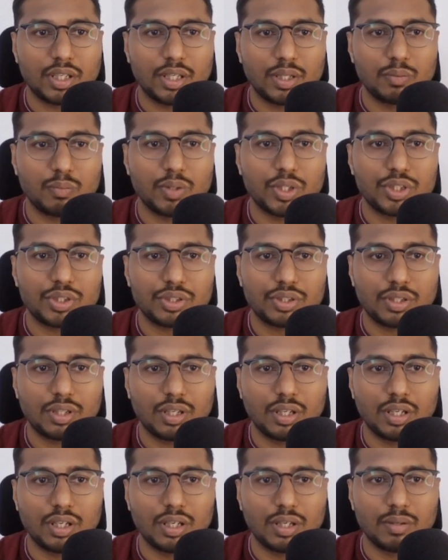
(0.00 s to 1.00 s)
in which
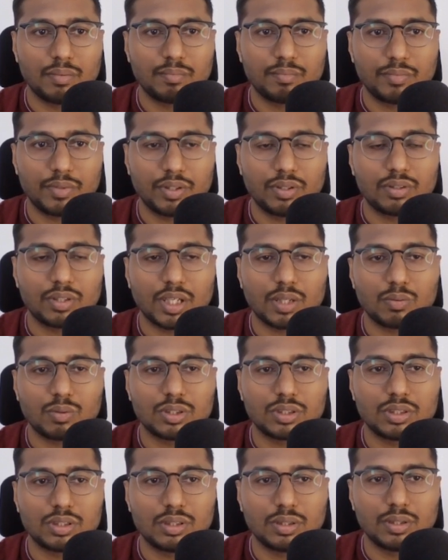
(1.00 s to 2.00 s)
that
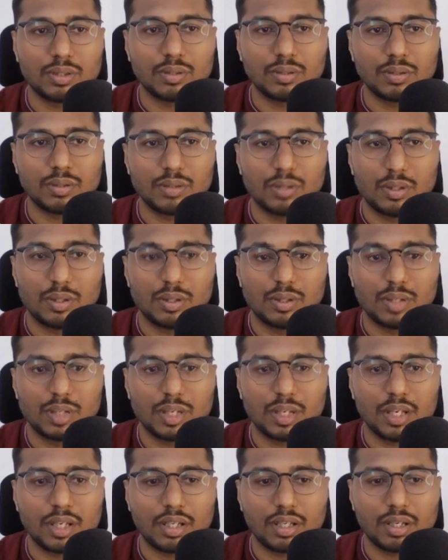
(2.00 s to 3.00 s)
was a
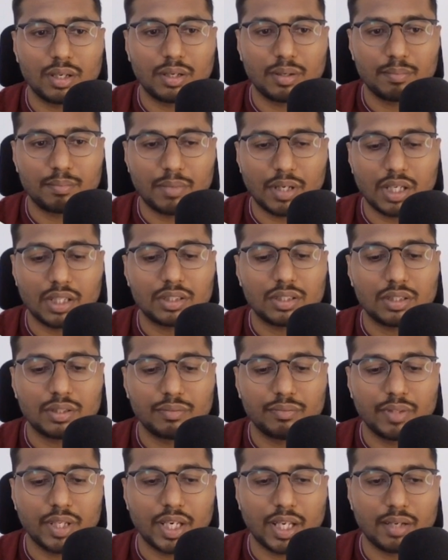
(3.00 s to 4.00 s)
container path
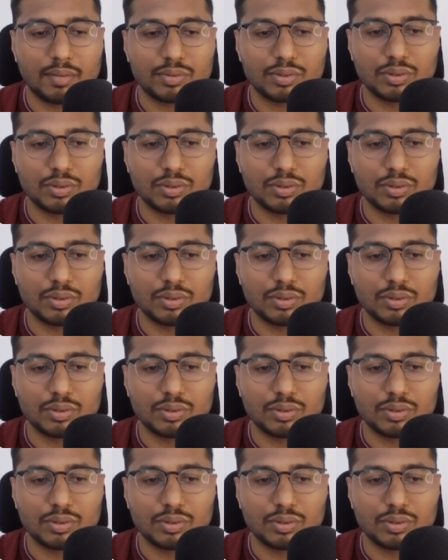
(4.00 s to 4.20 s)
we have.